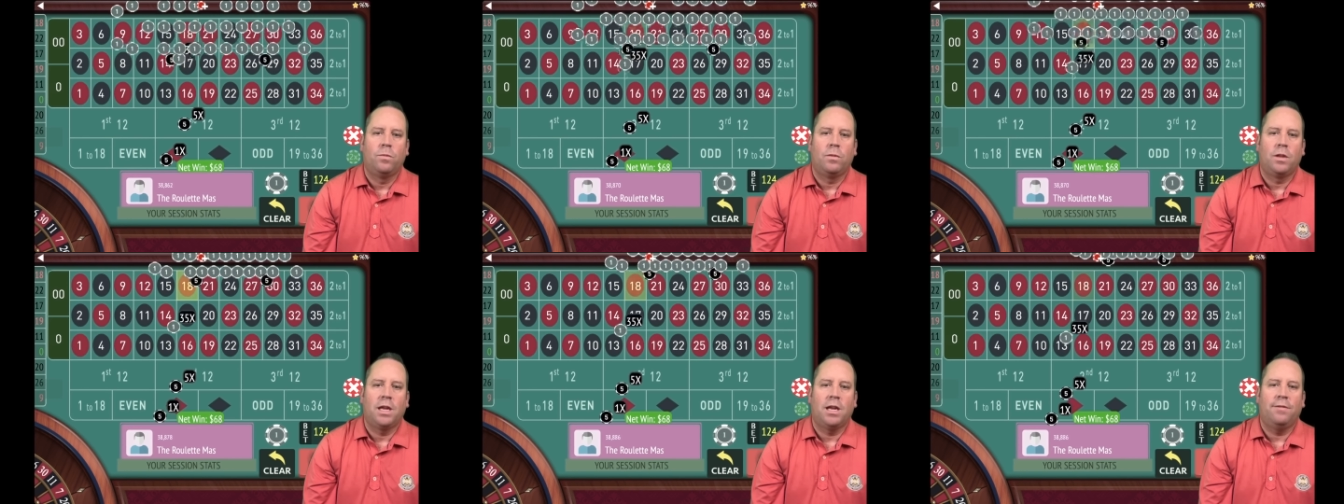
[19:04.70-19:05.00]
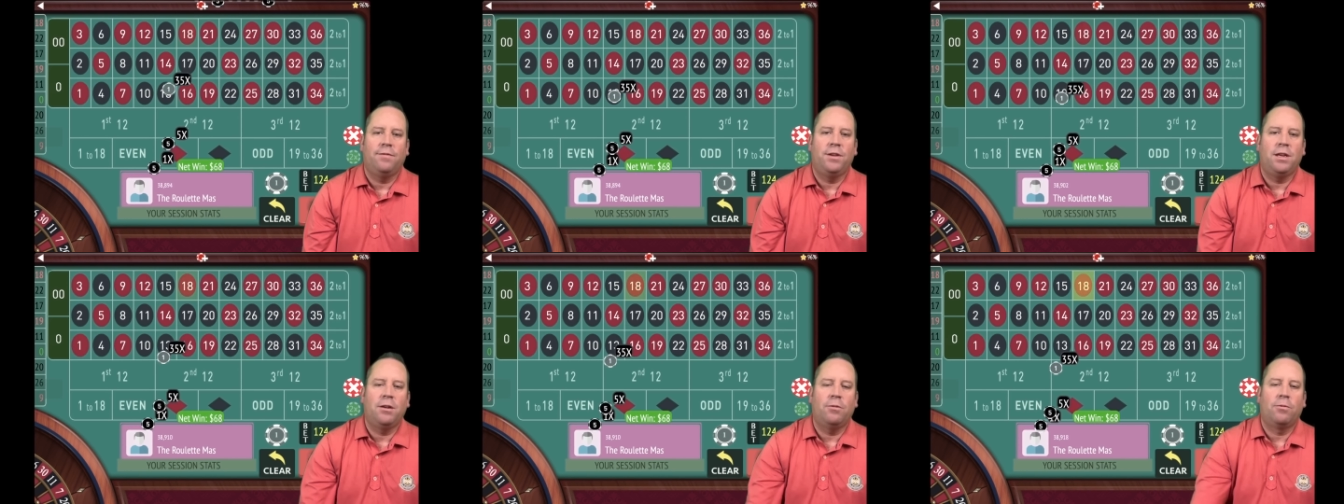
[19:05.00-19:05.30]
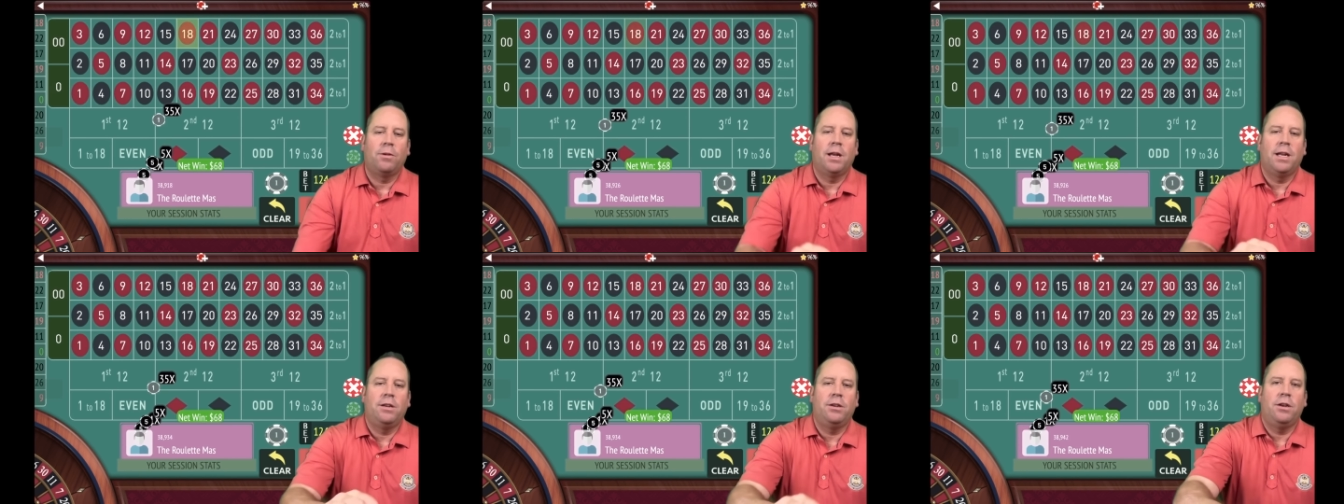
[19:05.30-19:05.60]
Okay, if you hit
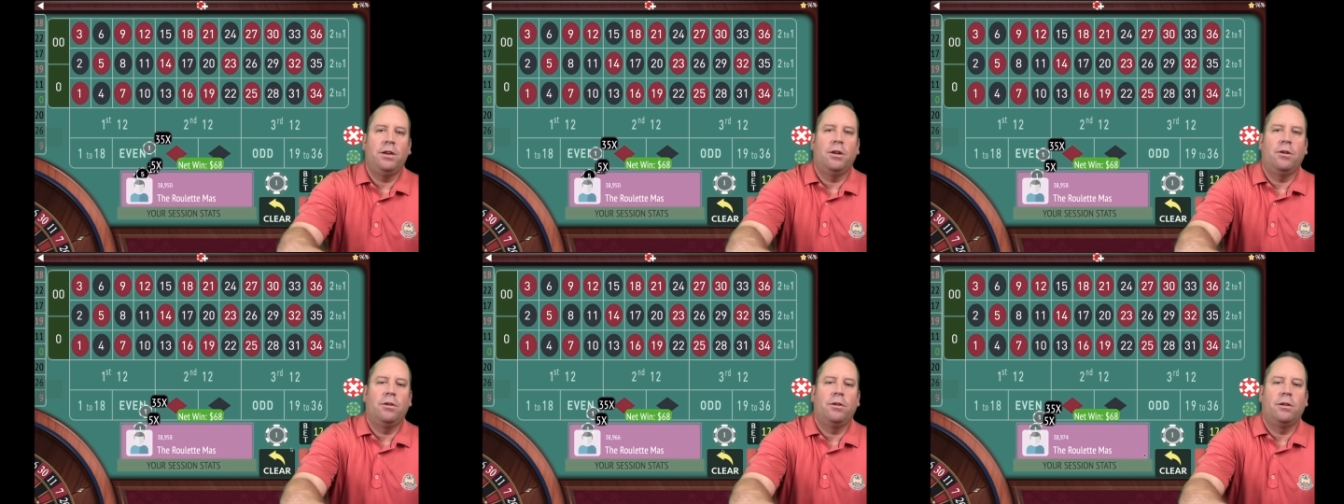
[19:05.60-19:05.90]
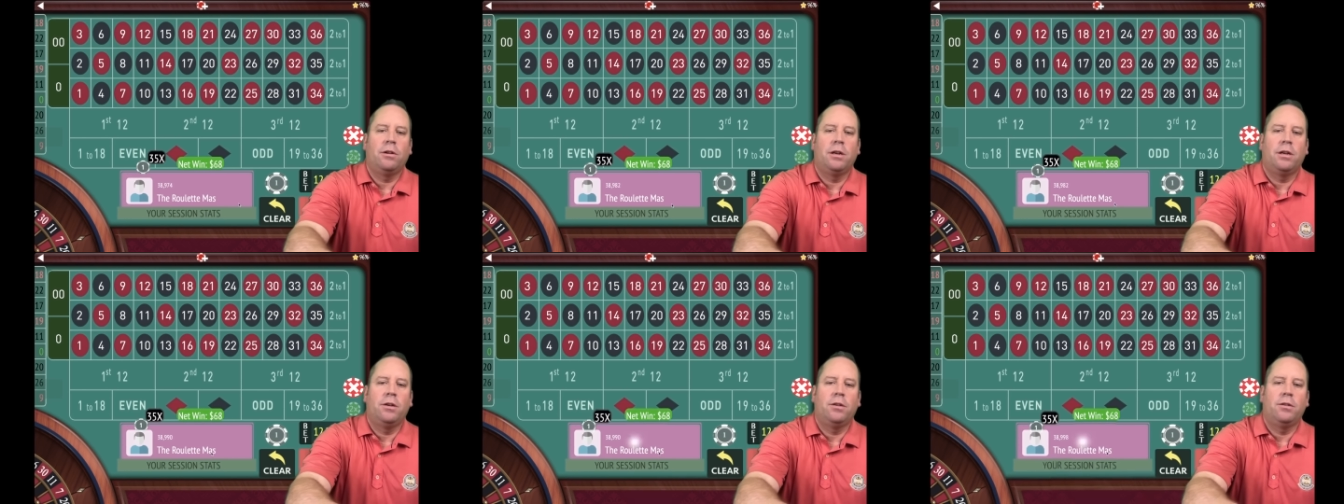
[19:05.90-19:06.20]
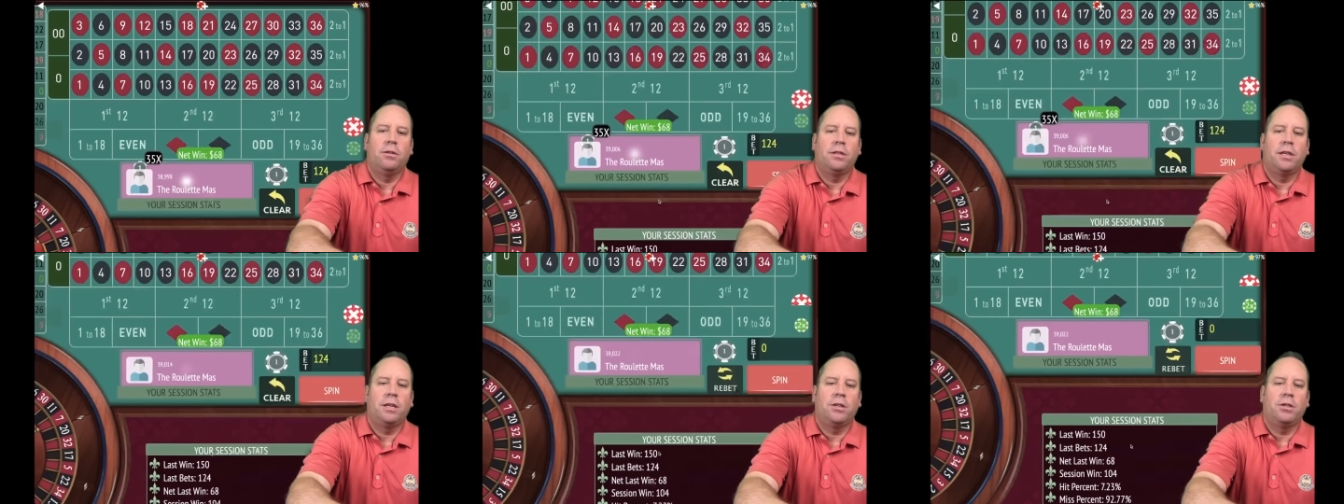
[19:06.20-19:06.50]
red, you know you're in new
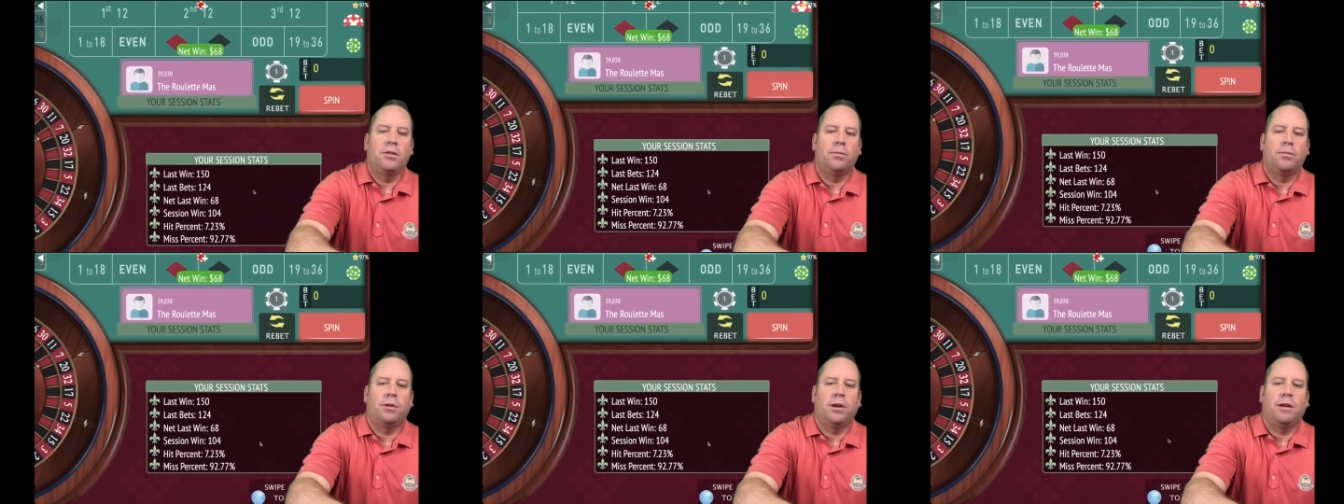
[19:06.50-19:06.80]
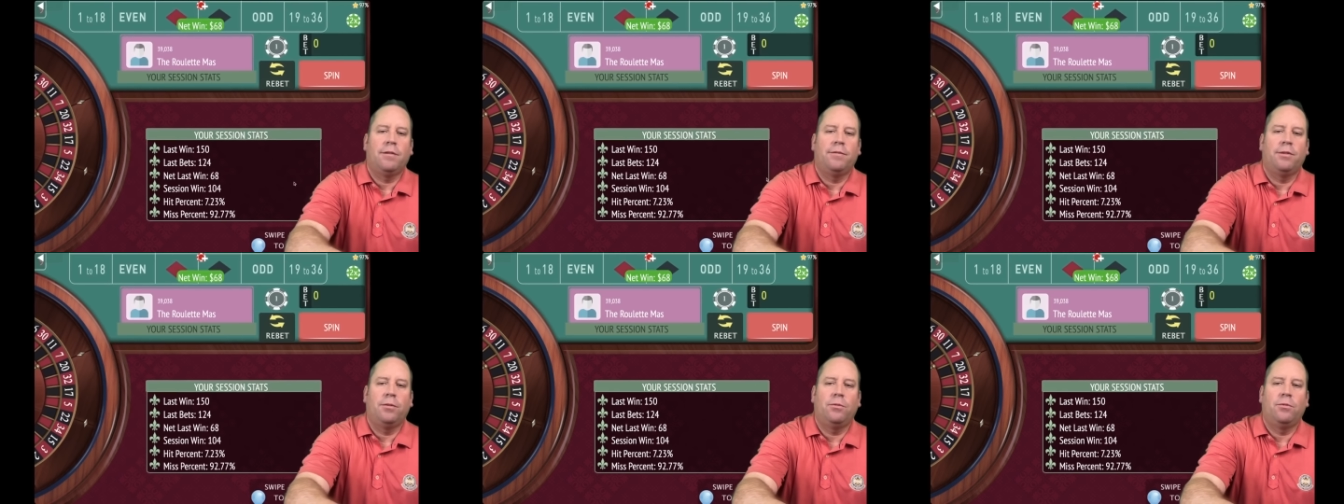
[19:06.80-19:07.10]
session profit.